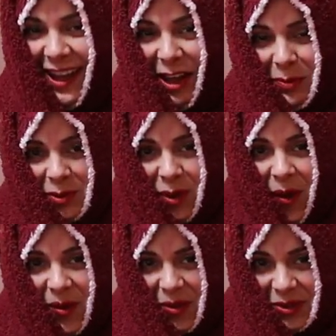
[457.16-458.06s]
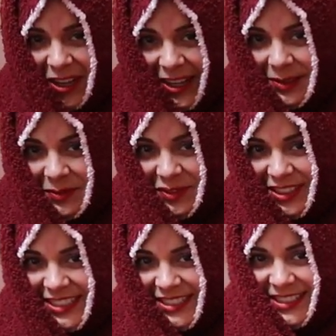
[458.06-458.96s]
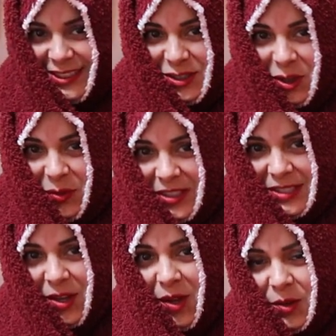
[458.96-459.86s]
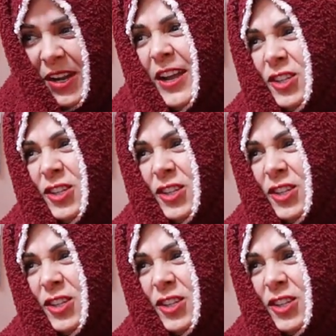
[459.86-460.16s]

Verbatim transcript: I'm cold. I'm freezing. It's always cold.